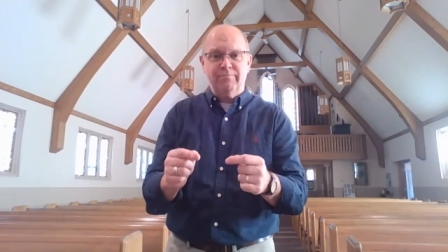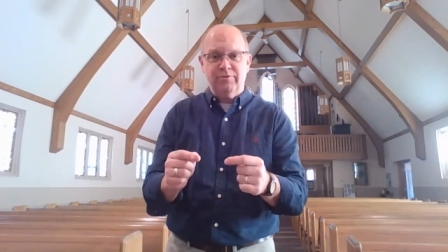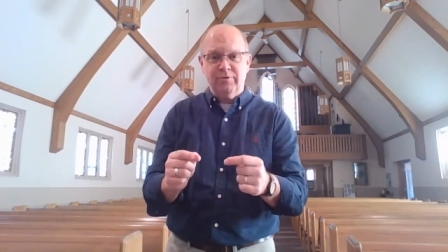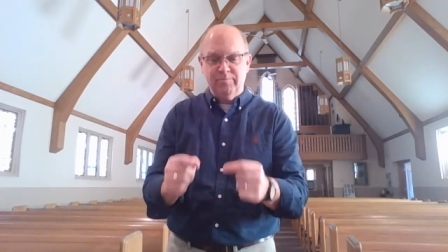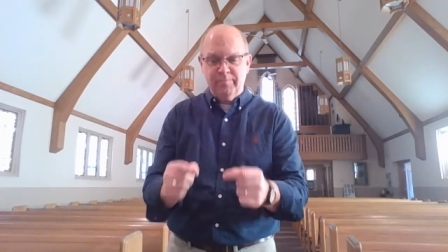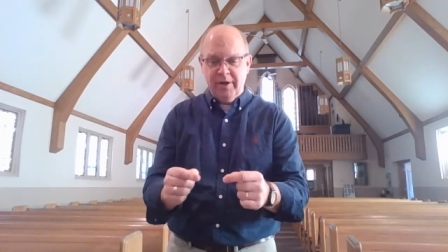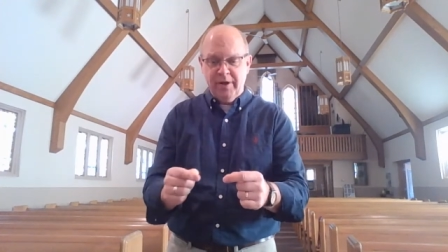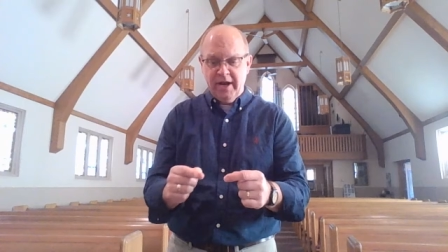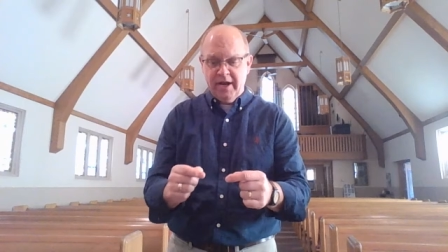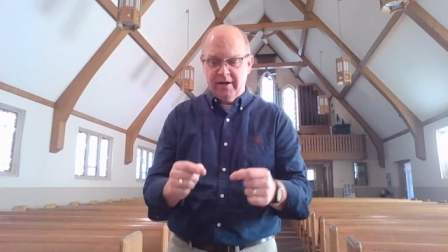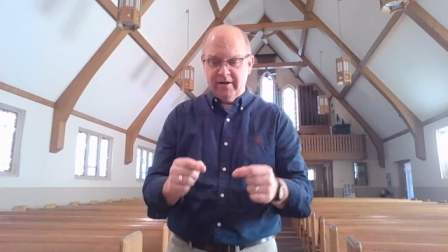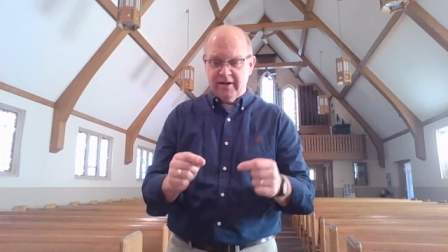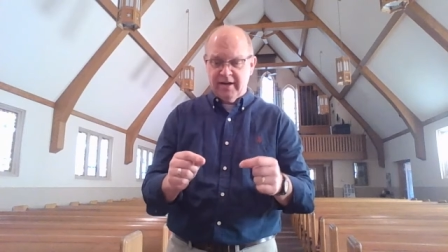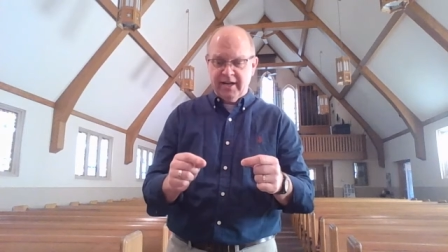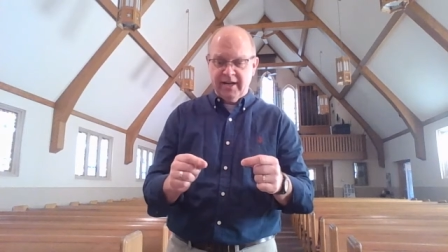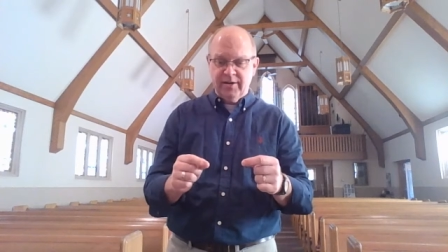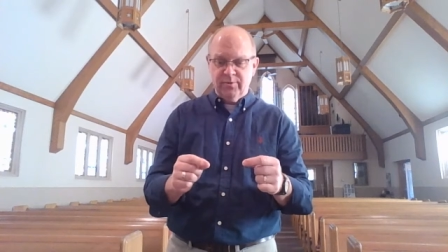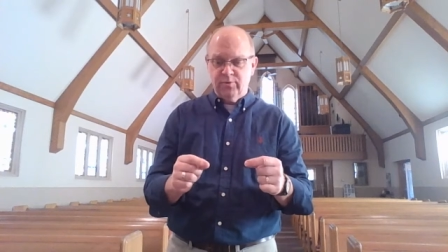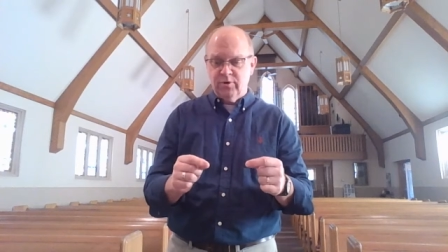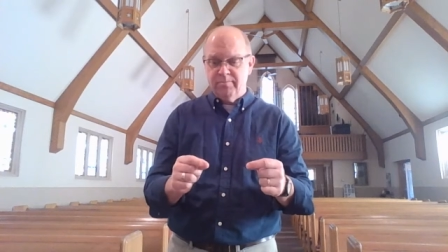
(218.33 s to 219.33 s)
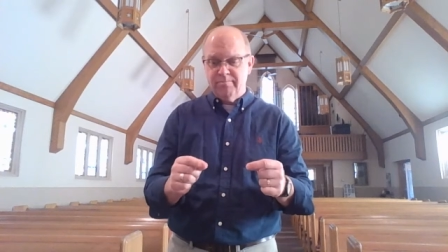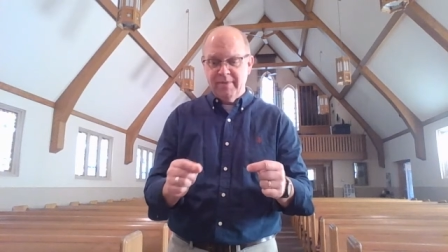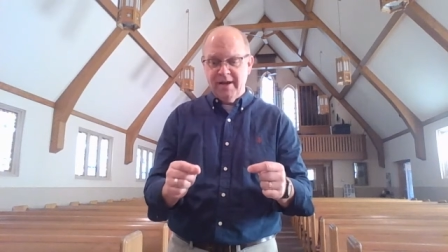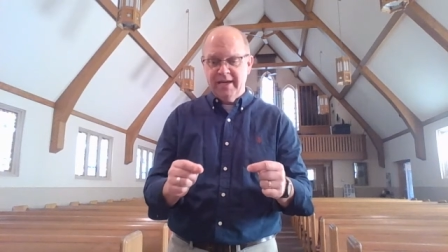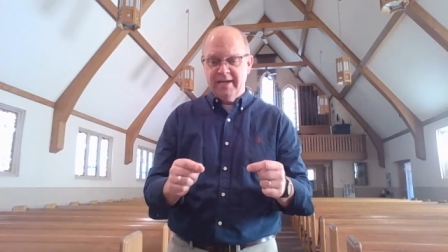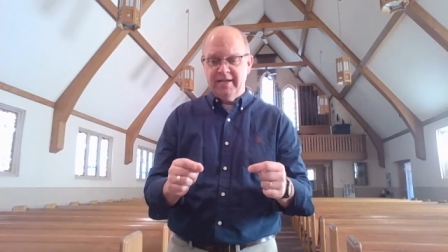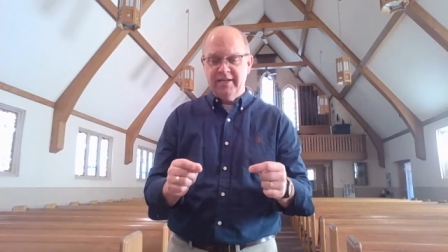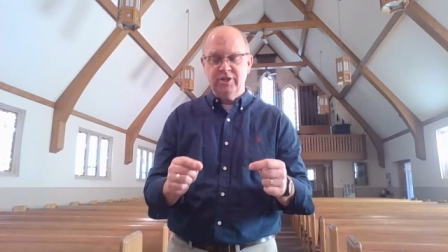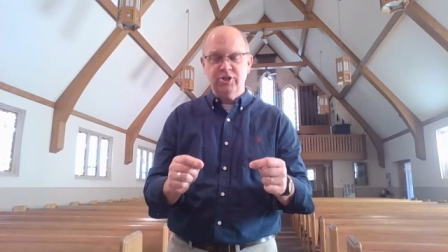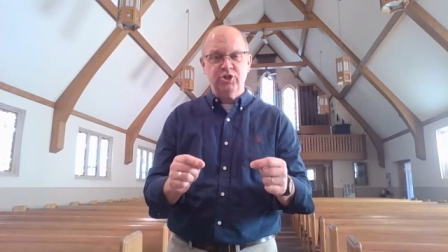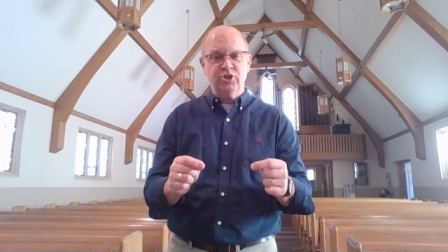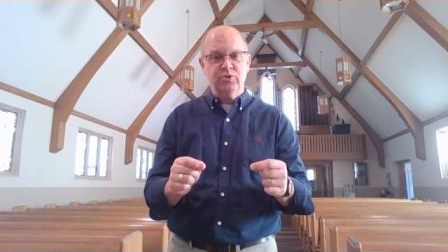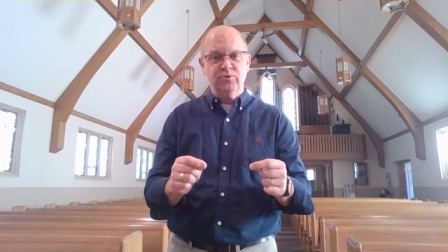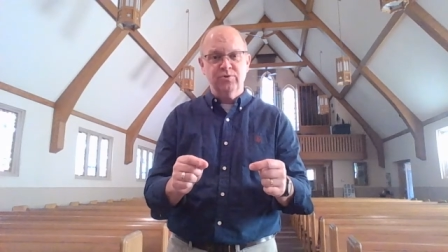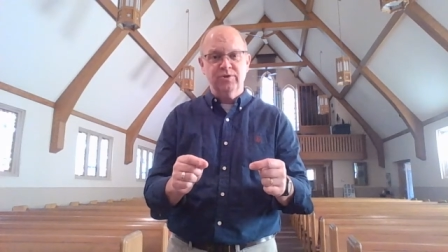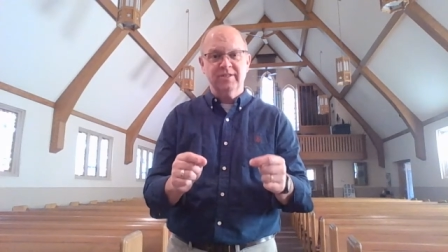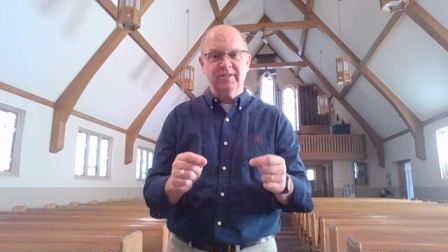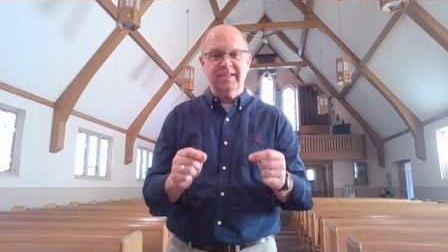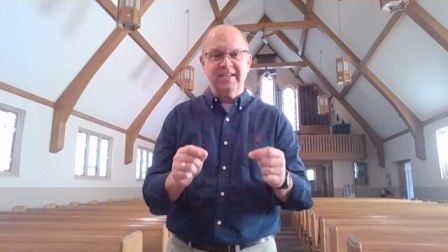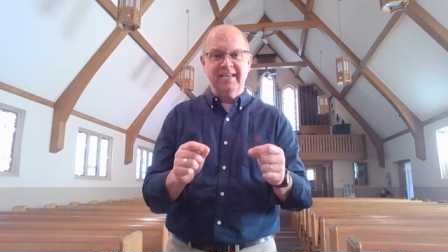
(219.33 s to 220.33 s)
preparing and we're making
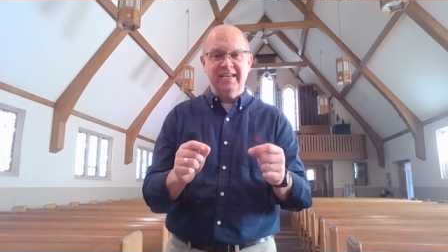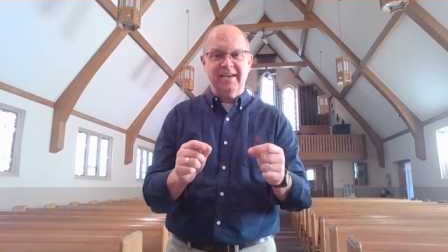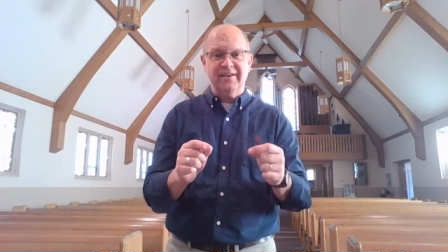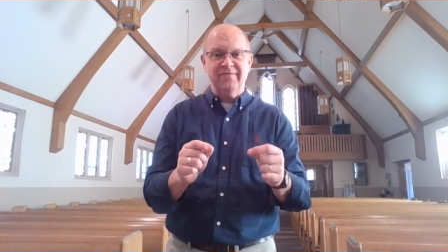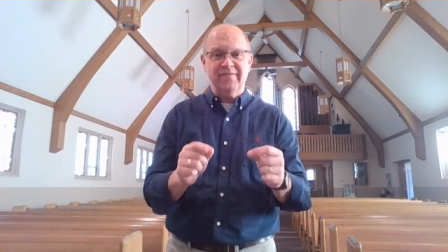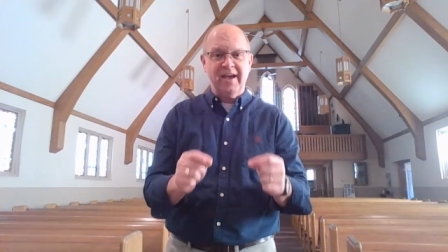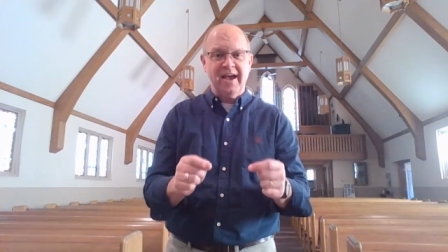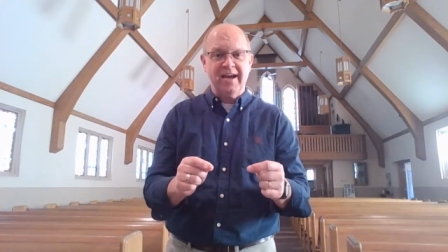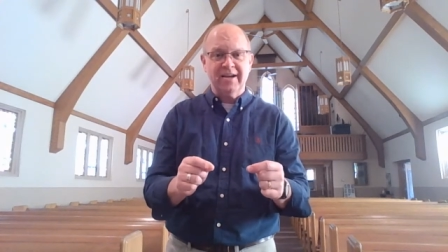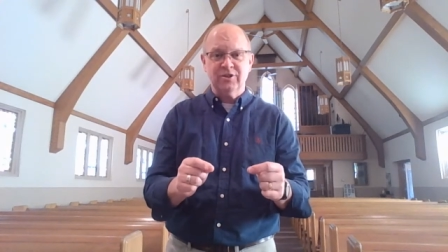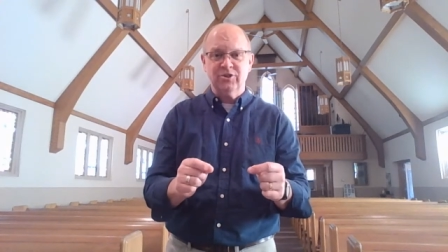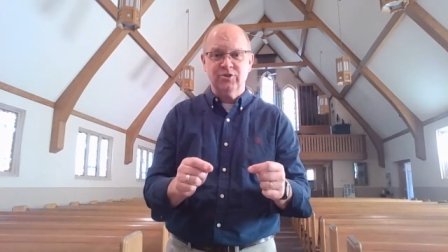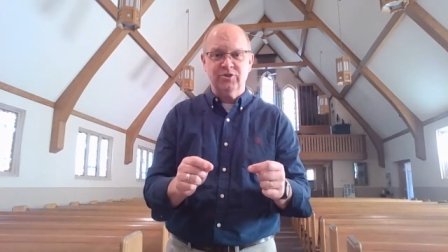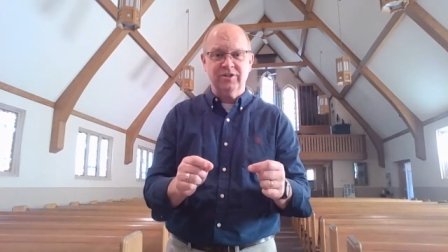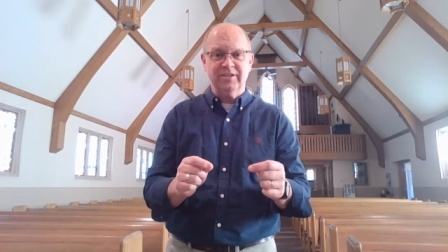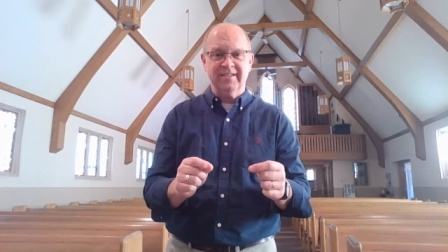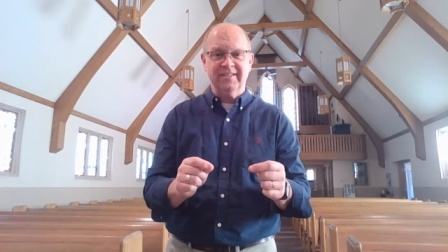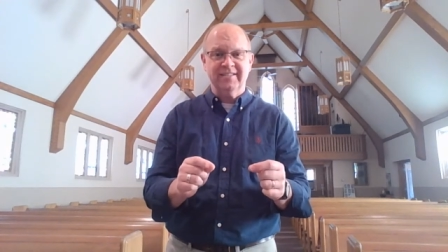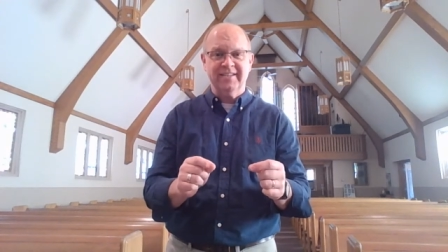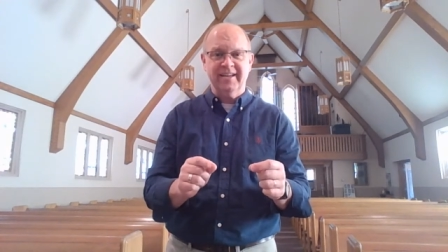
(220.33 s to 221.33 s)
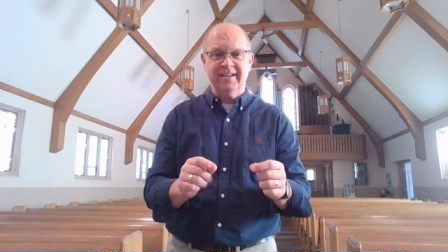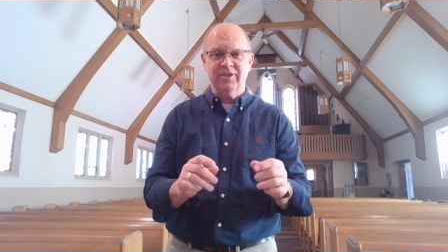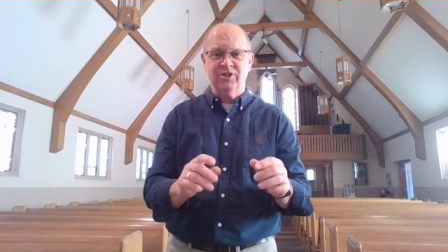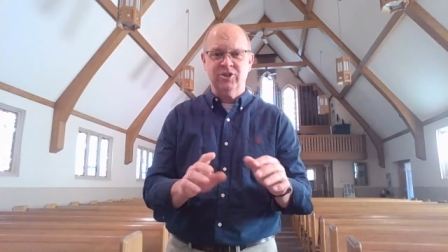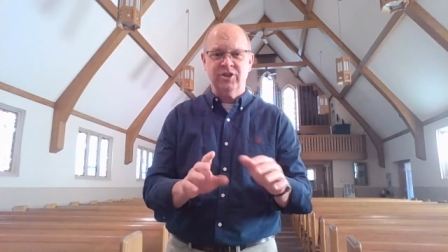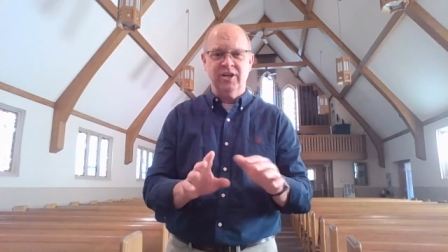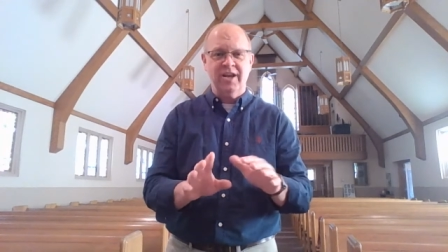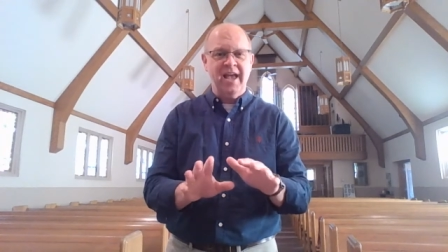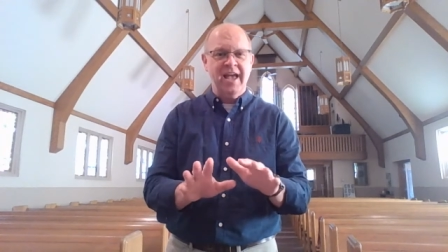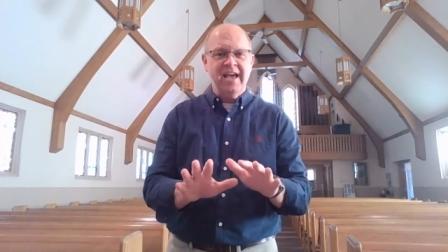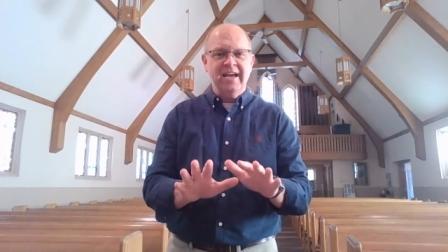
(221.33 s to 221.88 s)
sure to give extra attention